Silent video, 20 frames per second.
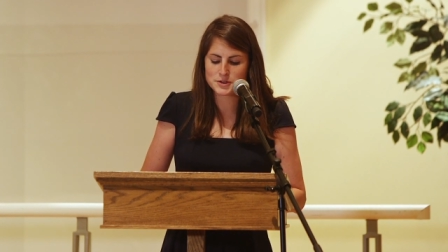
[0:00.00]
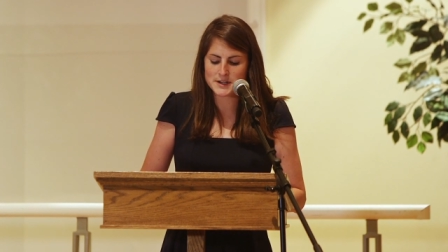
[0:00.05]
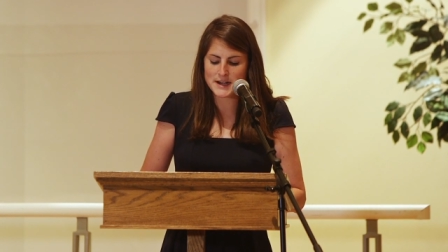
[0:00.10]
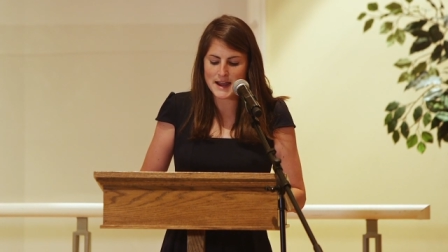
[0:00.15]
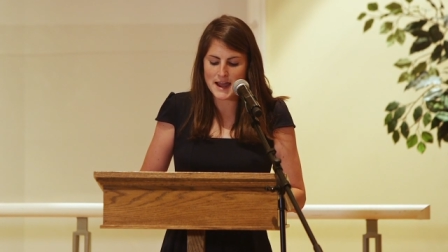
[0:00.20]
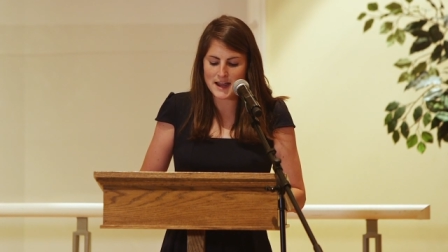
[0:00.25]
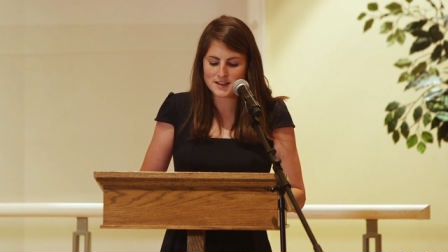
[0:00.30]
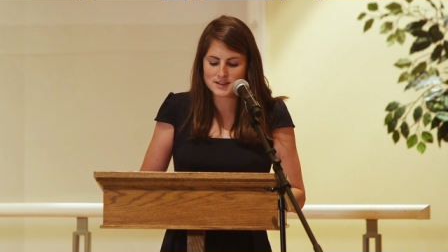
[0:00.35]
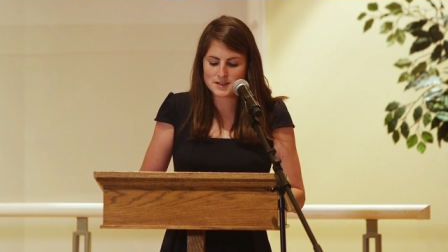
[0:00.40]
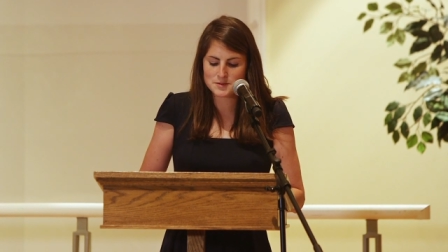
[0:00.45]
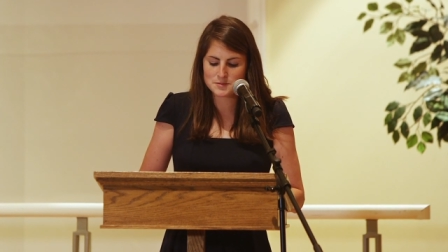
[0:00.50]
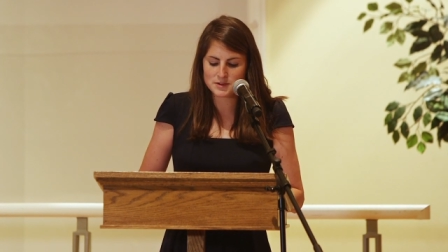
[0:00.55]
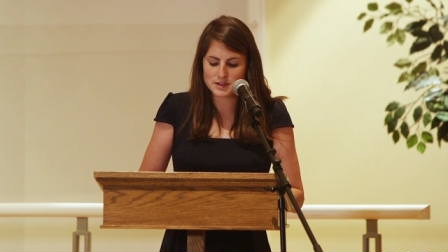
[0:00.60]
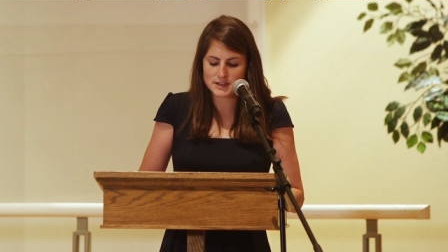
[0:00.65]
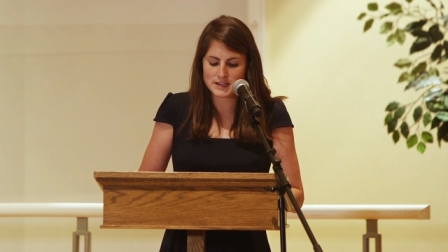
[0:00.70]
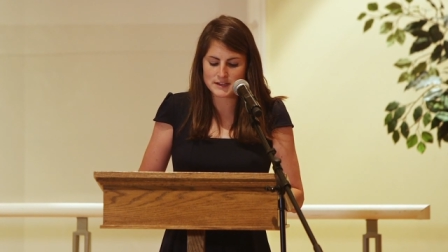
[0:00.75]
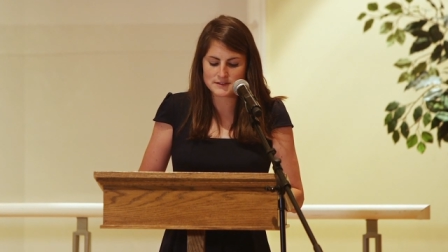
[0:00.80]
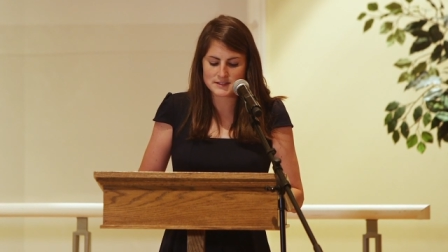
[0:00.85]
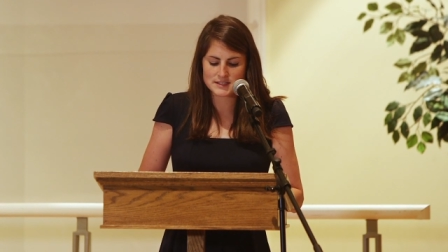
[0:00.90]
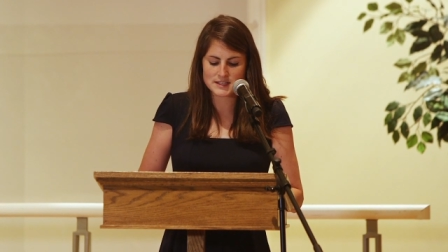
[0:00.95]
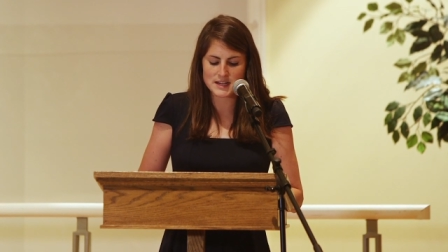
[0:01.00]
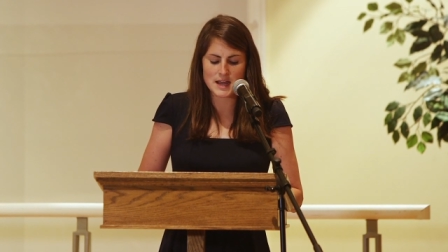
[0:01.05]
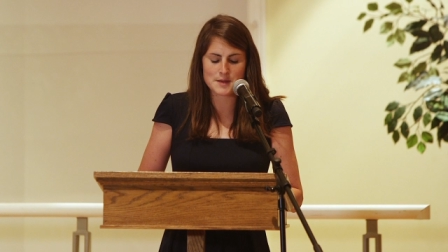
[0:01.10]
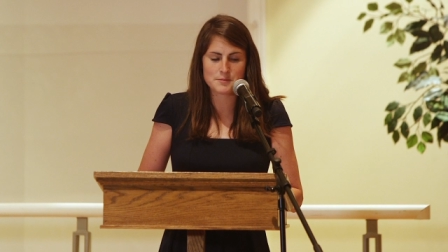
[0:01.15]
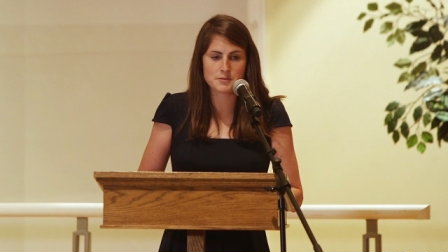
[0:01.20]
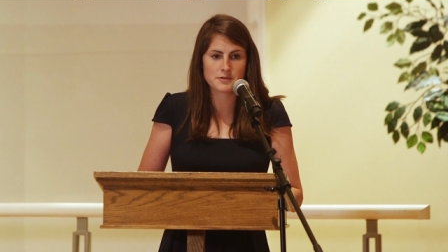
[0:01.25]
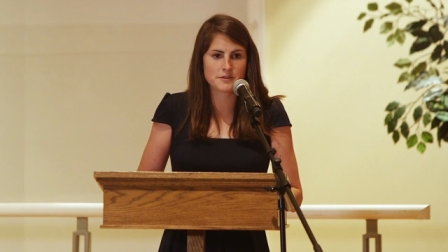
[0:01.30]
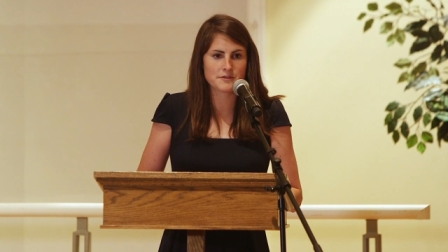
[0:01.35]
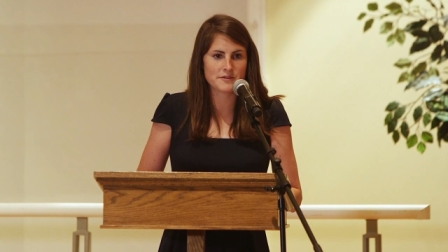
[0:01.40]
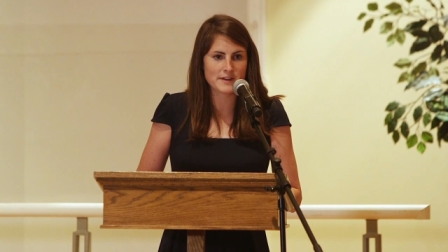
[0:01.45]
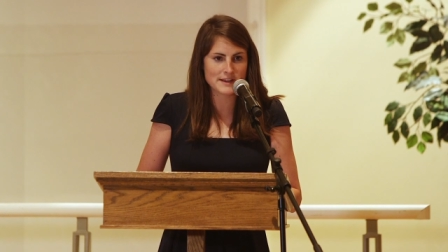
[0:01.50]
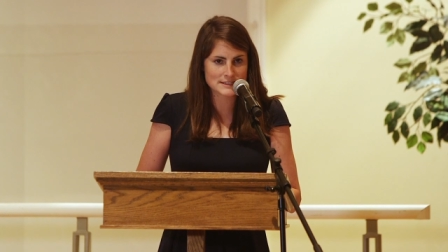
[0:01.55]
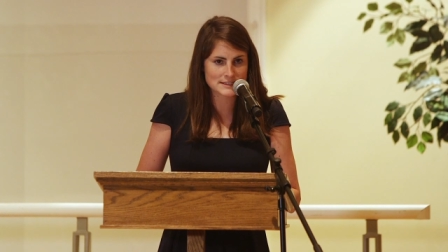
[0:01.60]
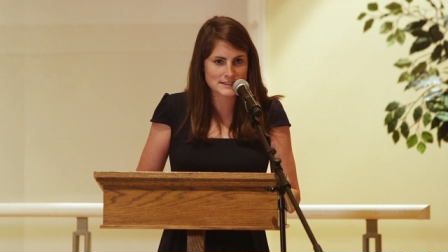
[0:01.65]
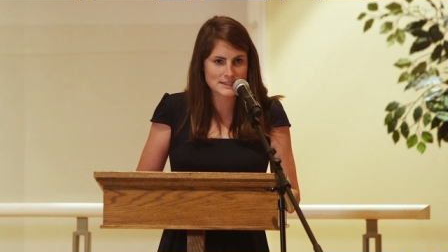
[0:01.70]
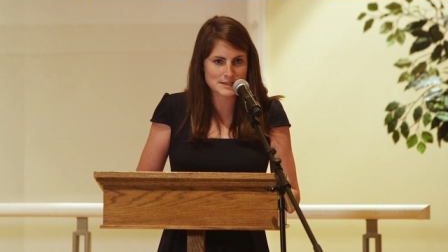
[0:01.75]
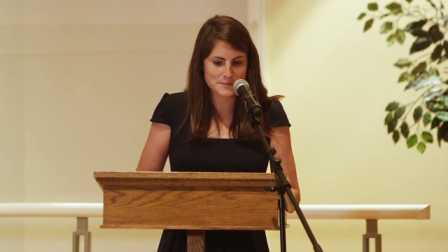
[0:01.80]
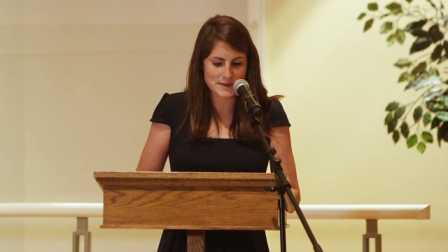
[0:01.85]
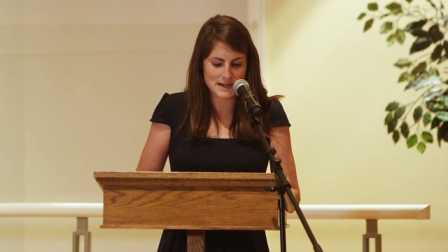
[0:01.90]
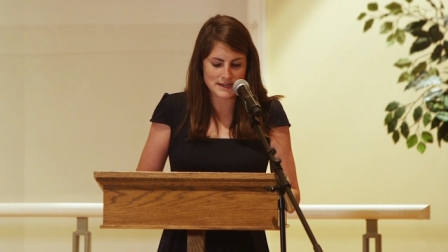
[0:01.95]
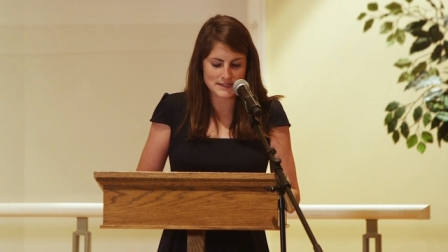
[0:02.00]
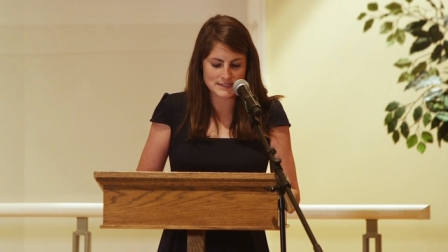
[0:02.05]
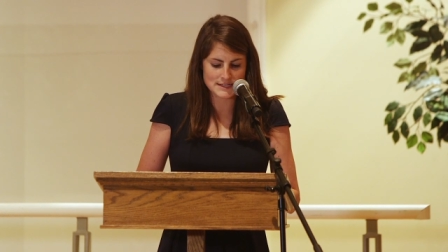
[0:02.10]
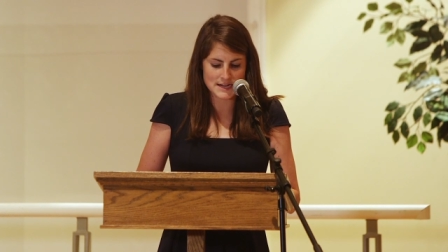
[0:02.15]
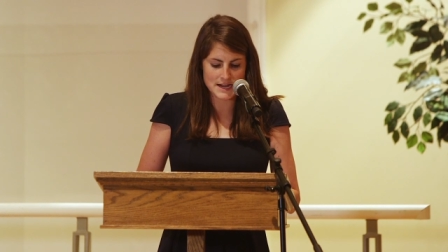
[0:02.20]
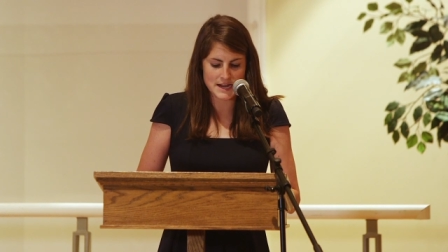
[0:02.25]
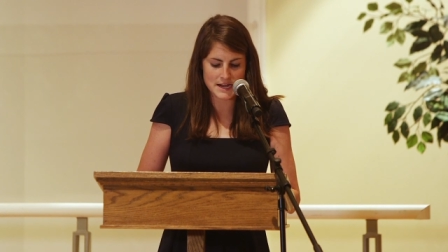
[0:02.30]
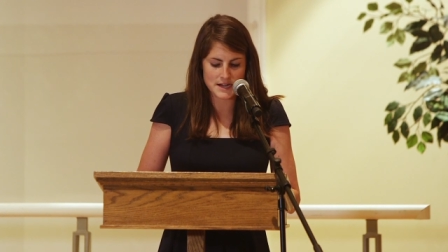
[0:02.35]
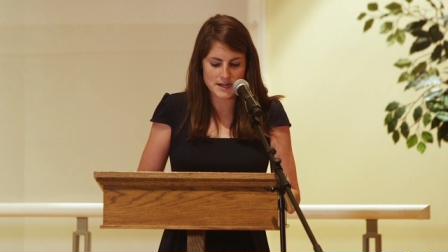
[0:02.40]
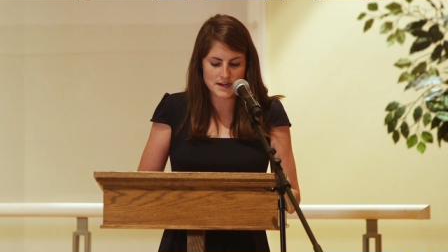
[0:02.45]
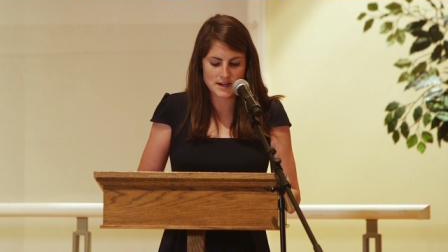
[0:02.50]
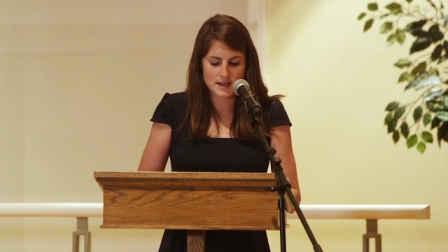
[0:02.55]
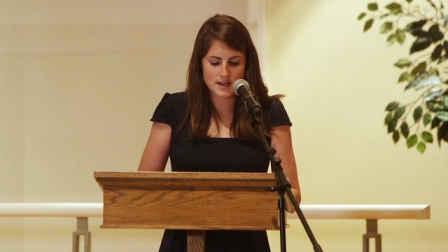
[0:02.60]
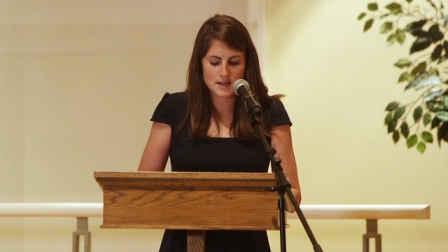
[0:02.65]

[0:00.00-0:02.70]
enact the beliefs I professed to maintain,